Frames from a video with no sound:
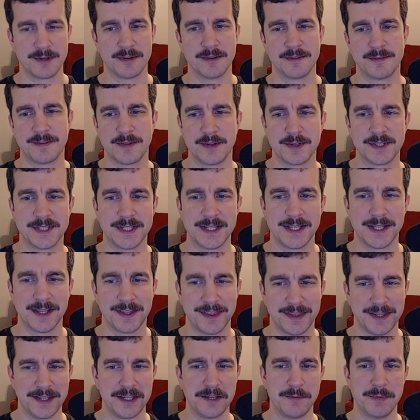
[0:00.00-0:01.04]
You're seeing a
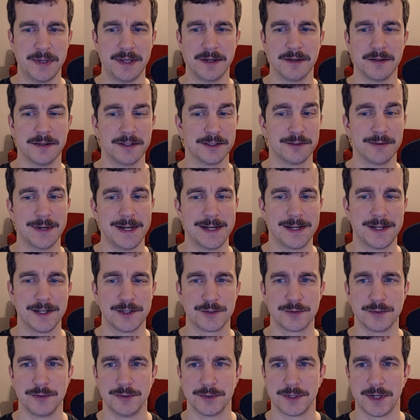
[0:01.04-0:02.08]
theme here on great
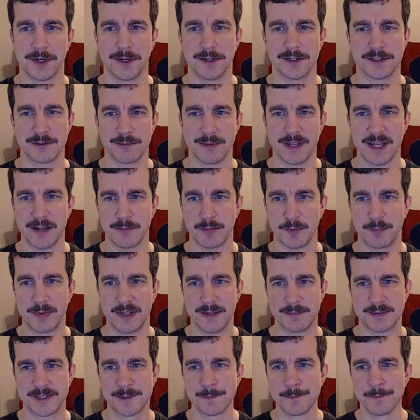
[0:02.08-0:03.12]
control cards with Aember
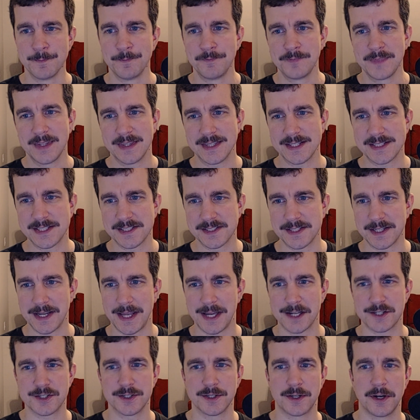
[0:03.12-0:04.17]
pips. This is an
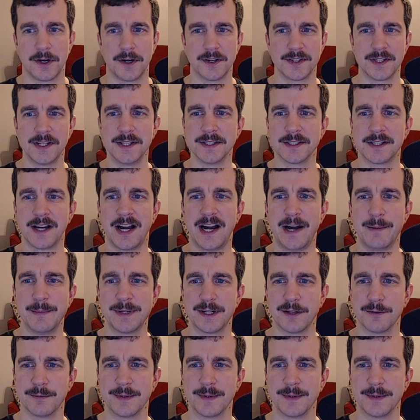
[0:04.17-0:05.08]
action card, uncommon.